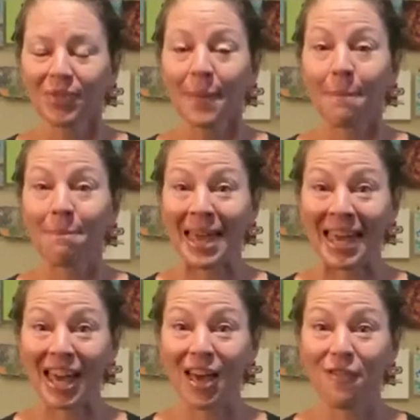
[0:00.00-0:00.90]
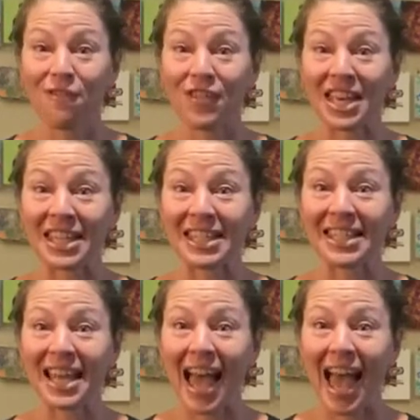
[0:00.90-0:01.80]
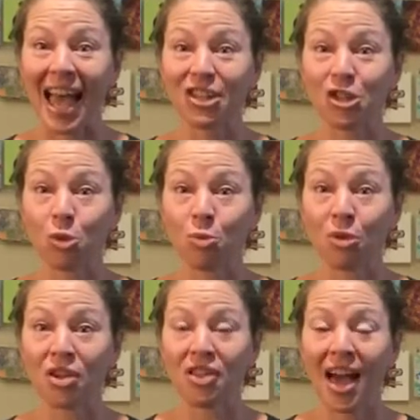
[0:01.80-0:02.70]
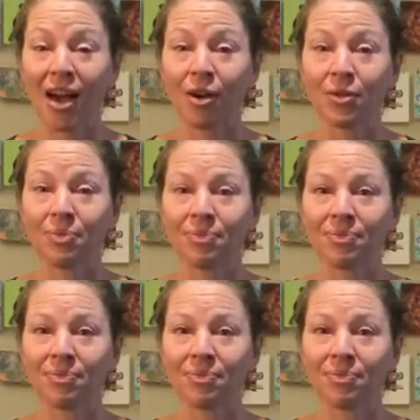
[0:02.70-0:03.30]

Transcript: make a fist. As you breathe out,